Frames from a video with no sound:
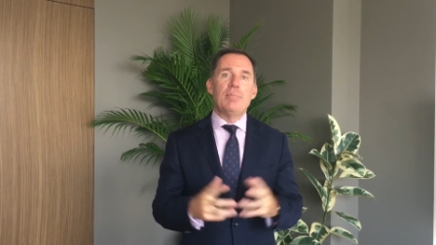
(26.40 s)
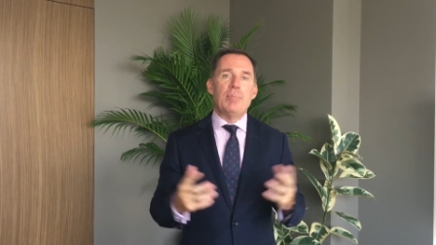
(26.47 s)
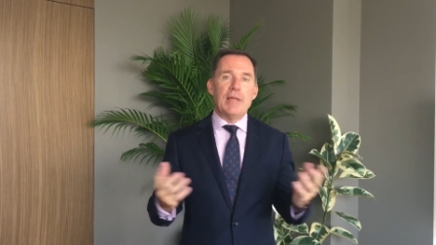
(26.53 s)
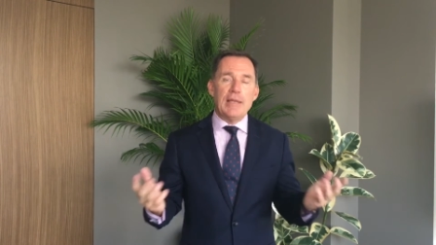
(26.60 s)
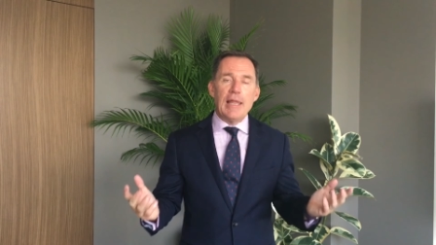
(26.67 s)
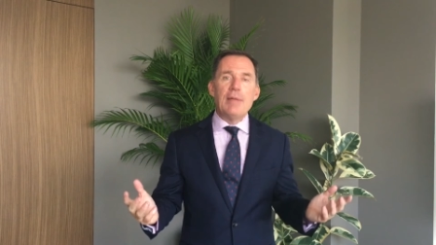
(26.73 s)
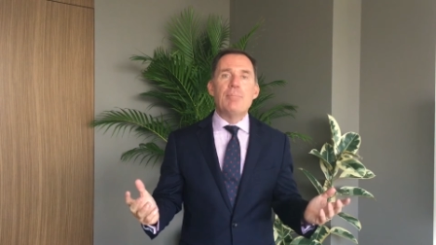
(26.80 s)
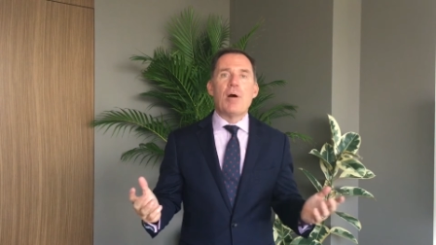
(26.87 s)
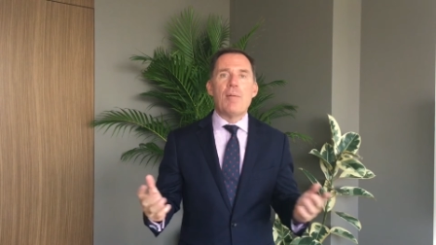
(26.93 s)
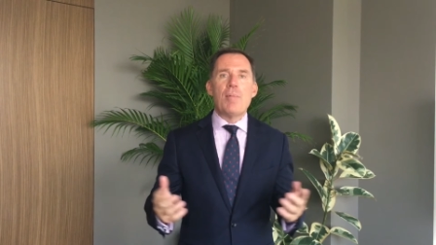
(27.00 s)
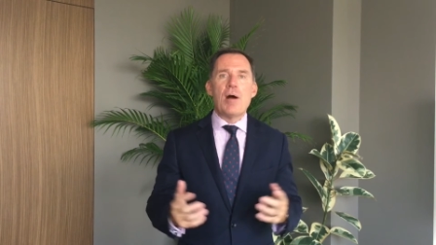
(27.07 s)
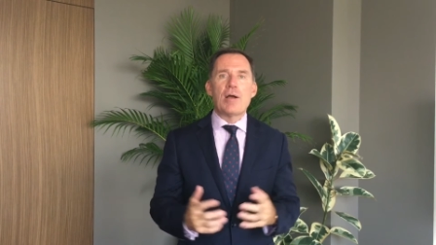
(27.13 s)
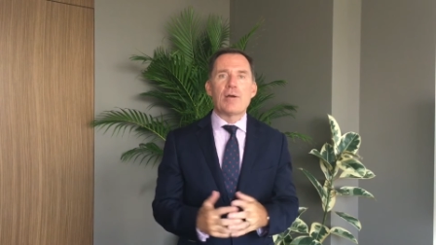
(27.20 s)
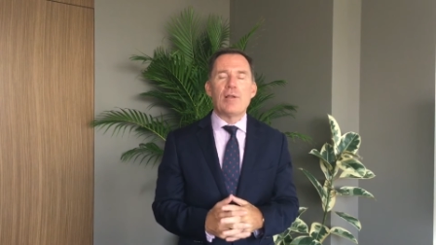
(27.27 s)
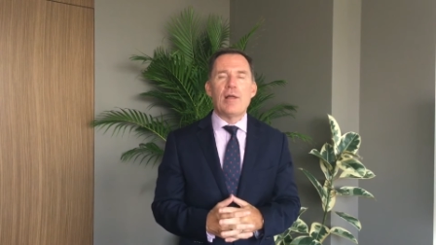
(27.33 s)
been led by
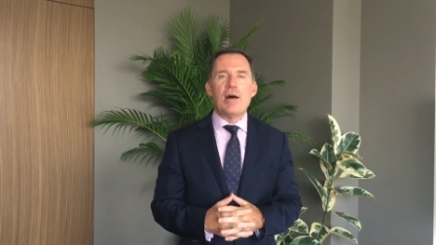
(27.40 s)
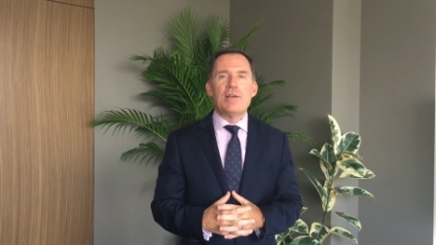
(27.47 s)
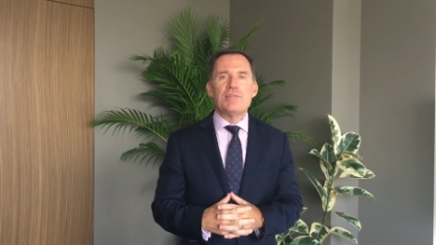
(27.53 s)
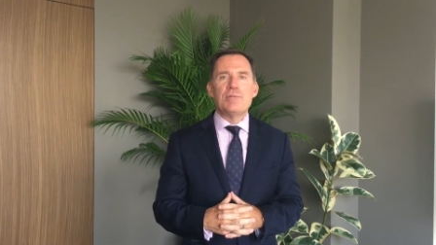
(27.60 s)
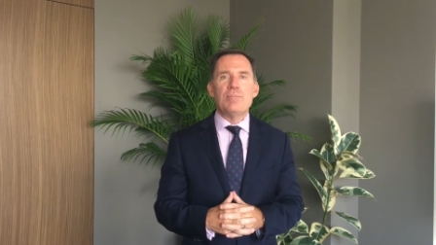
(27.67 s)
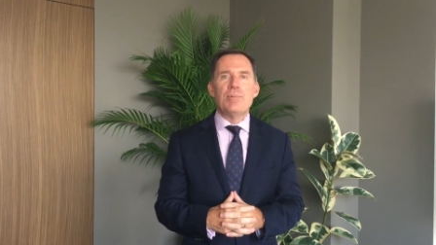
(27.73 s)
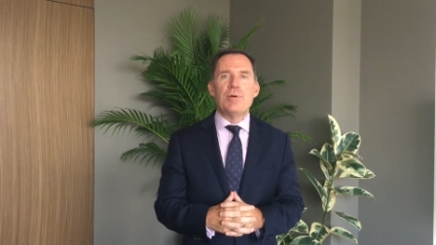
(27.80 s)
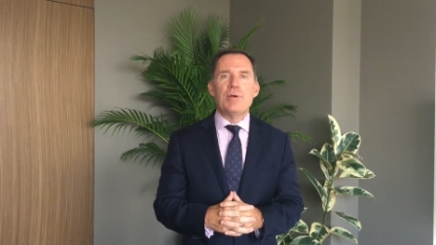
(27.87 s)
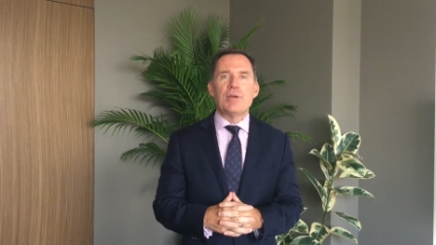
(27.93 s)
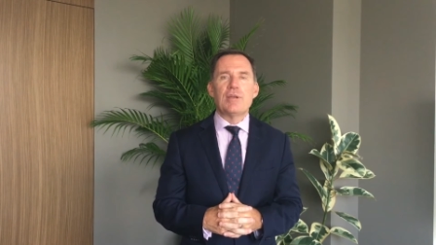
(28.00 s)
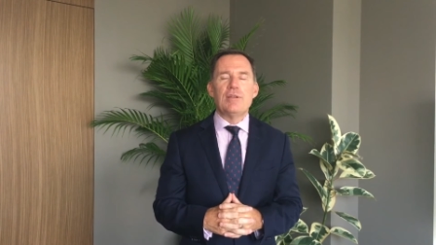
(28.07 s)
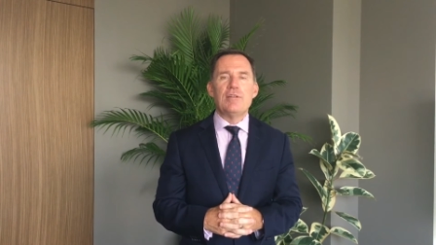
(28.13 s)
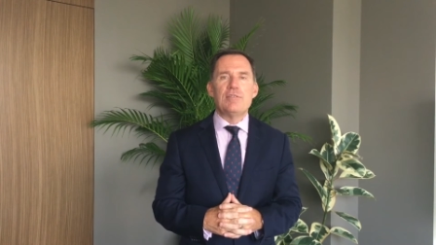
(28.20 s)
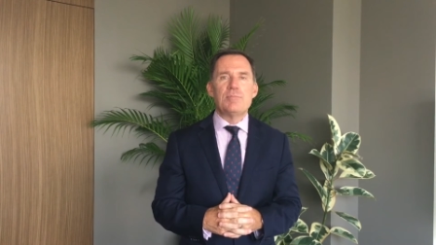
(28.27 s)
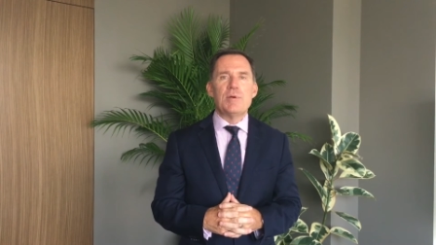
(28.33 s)
Michael Eisenberg
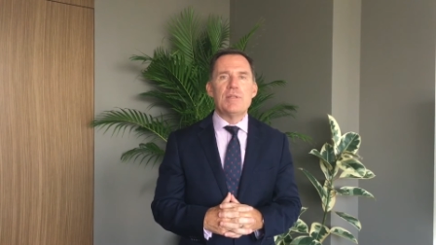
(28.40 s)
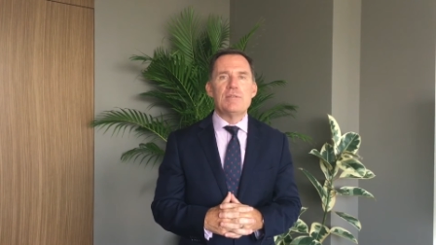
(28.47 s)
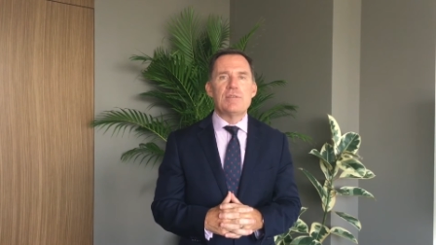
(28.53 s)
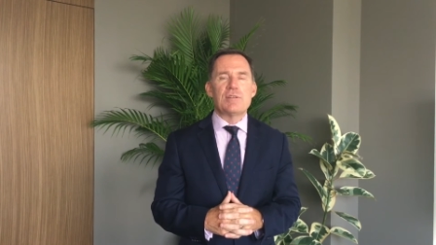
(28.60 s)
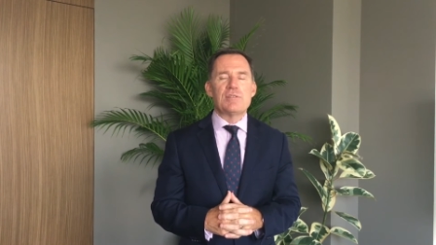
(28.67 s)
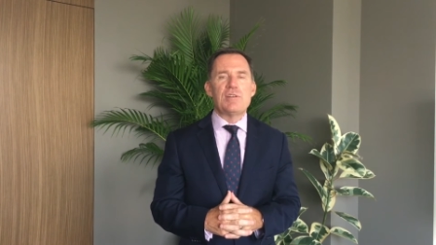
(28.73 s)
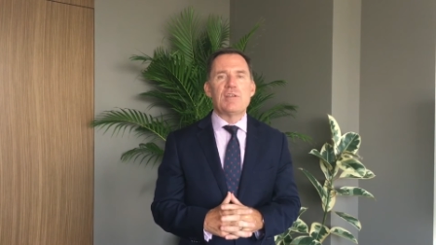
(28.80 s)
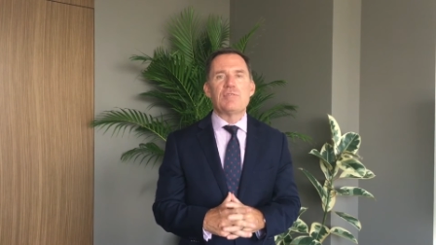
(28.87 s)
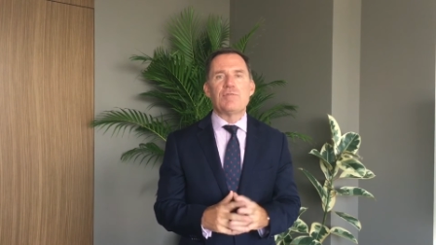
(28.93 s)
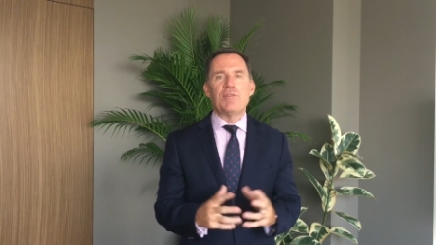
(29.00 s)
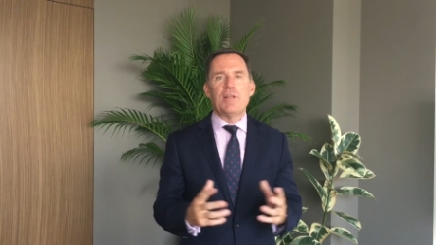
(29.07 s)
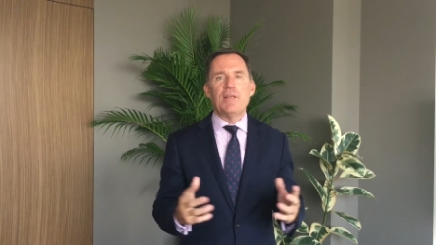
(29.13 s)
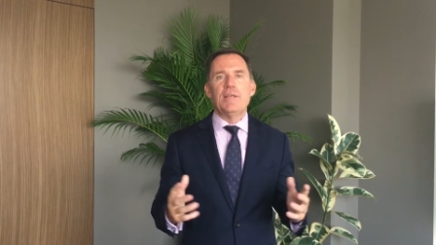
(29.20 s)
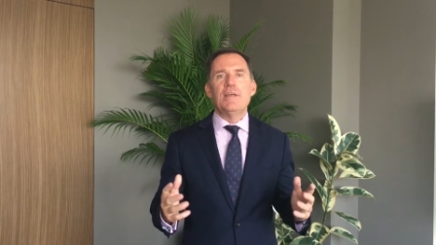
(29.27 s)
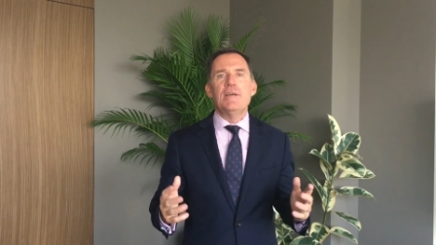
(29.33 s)
and has been
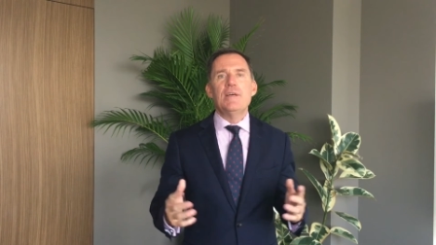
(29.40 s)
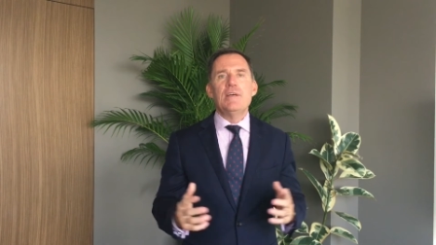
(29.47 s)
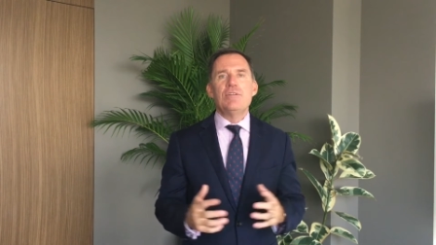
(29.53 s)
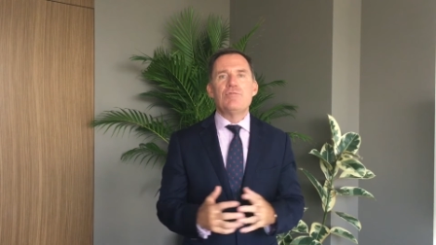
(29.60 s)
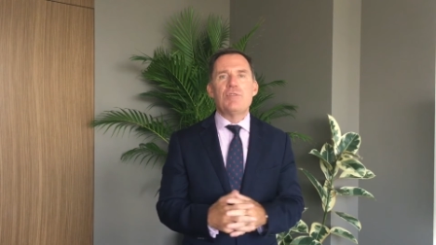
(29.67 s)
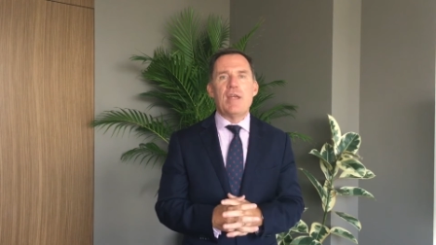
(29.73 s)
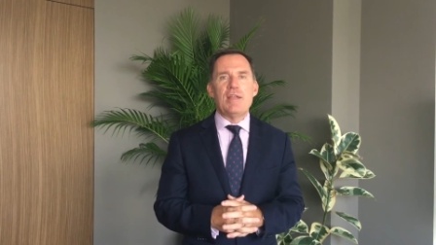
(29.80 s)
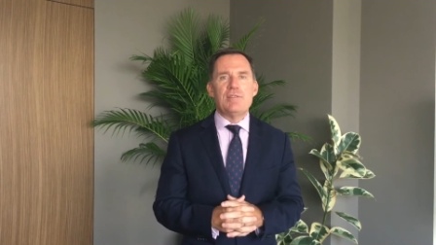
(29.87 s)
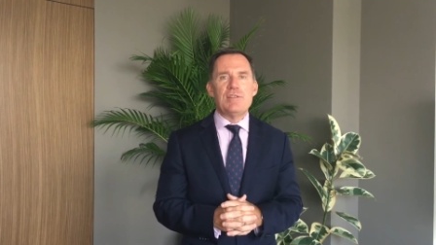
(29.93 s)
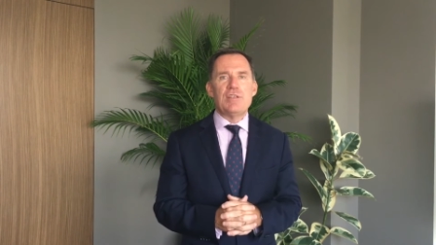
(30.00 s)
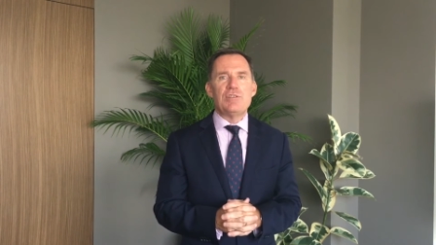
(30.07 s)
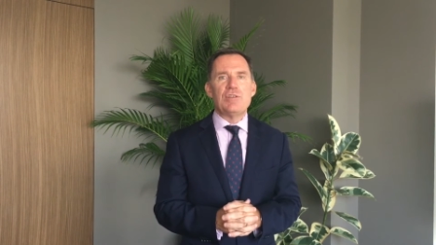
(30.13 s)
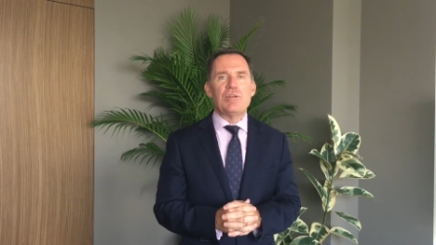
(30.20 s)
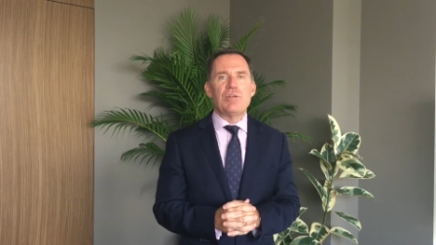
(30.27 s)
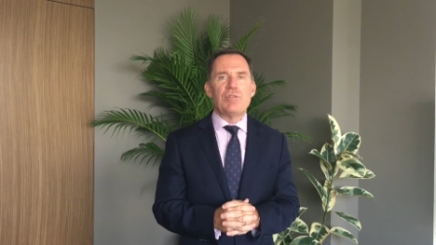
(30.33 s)
successfully
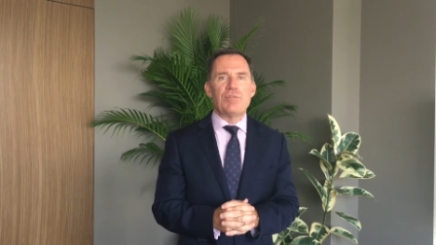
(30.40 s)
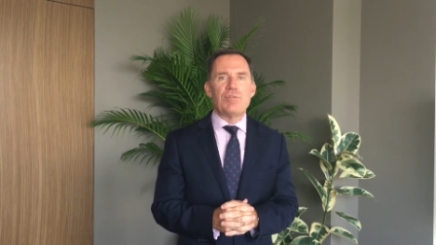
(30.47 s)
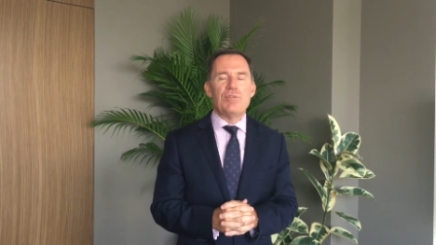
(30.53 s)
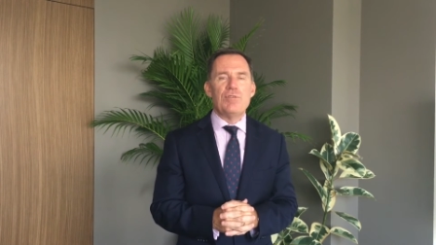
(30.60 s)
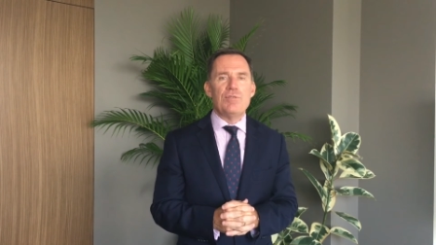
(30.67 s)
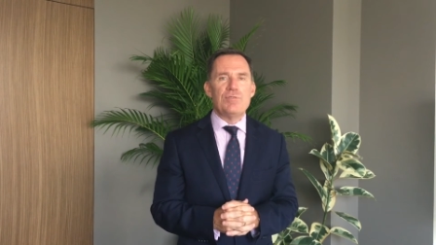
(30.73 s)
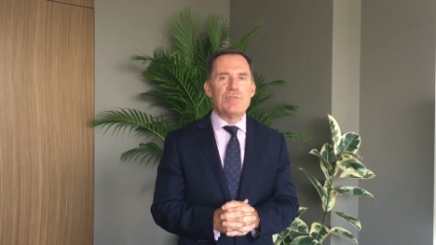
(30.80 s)
transitioned through.